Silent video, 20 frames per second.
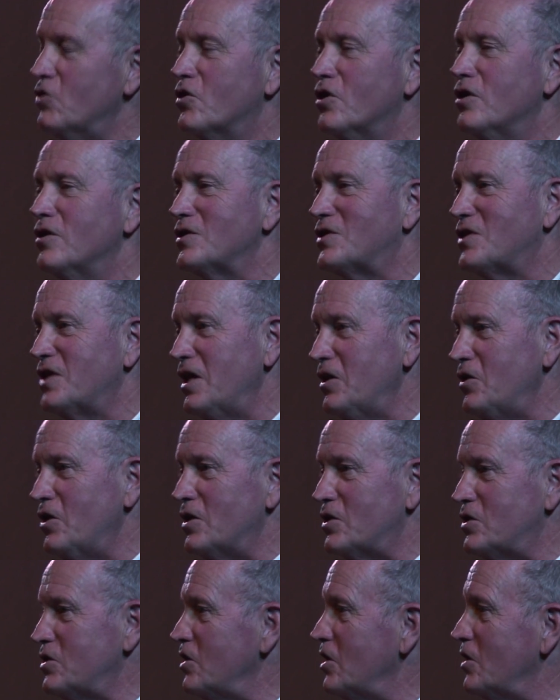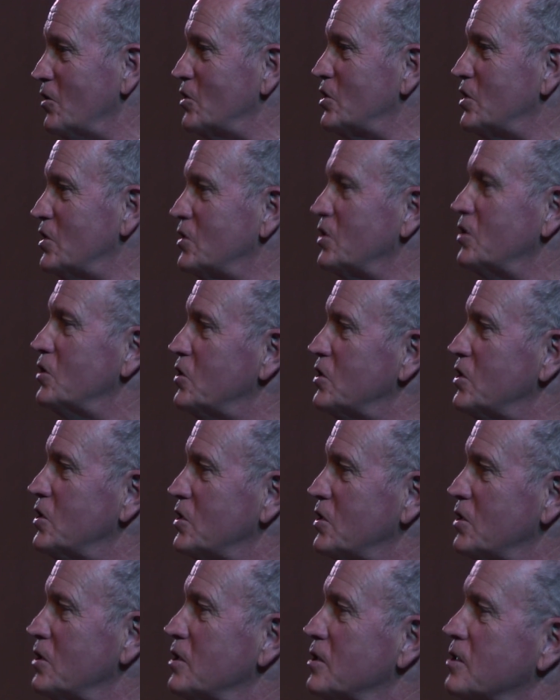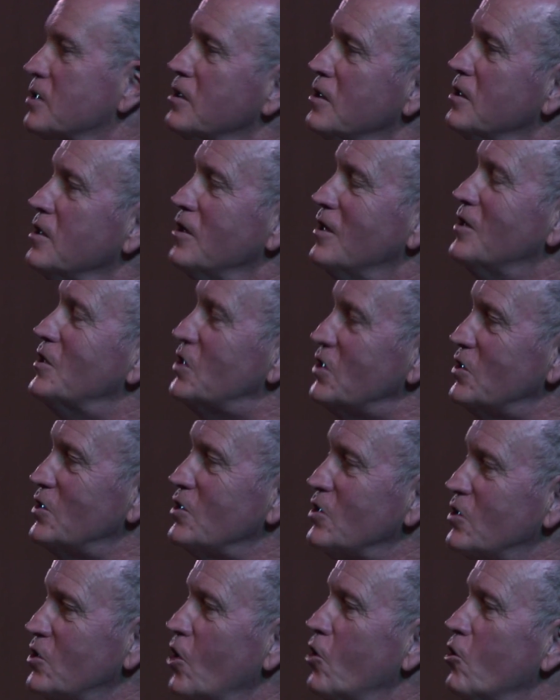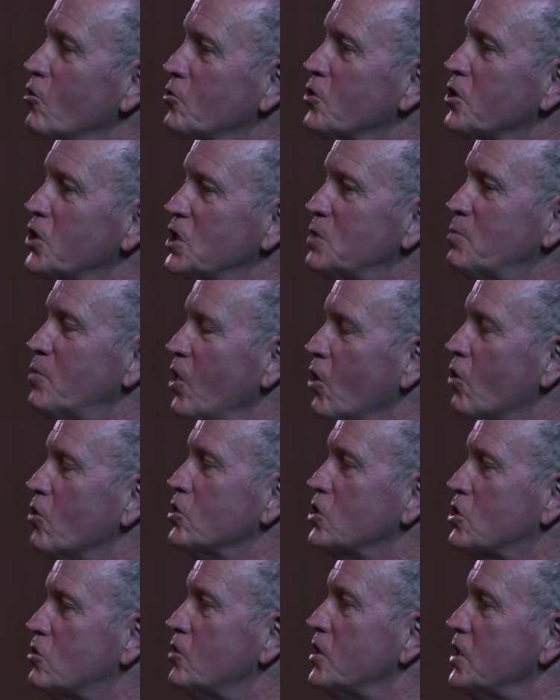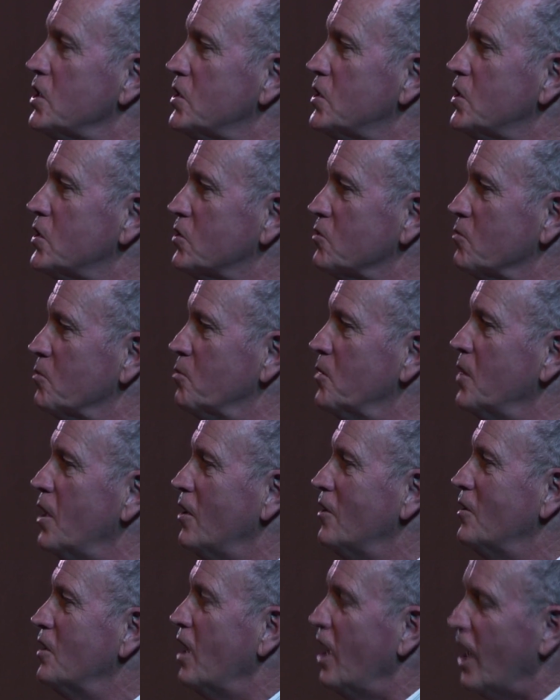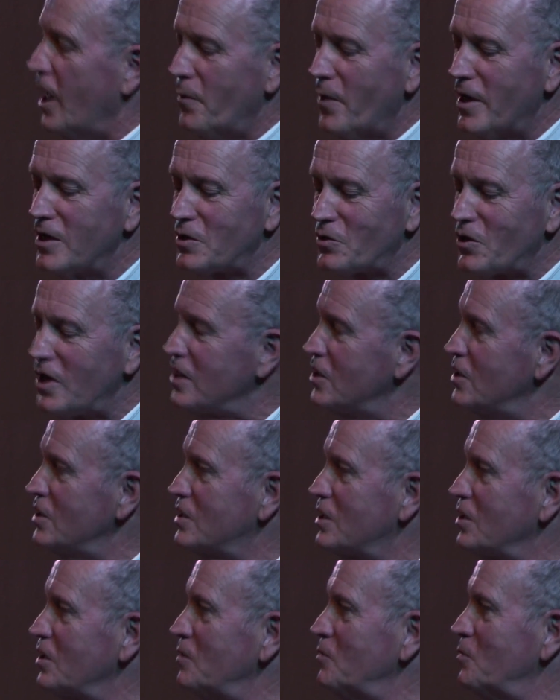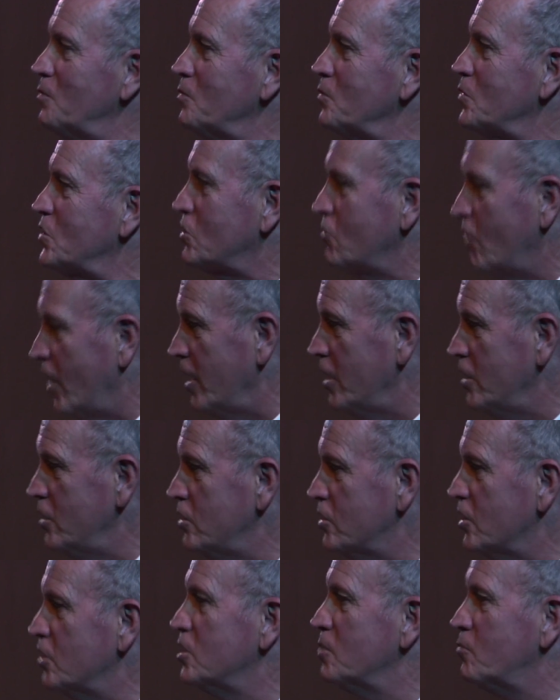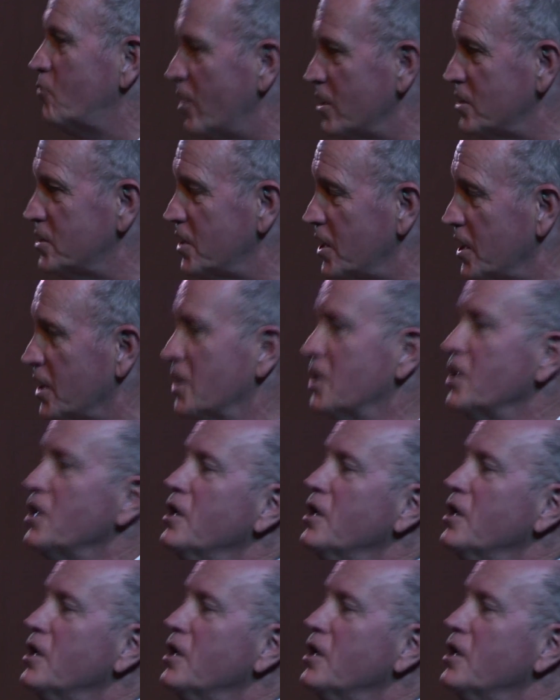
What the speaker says: You can't say this here. This is a zone that is beyond criticism. And that is strange and depressing.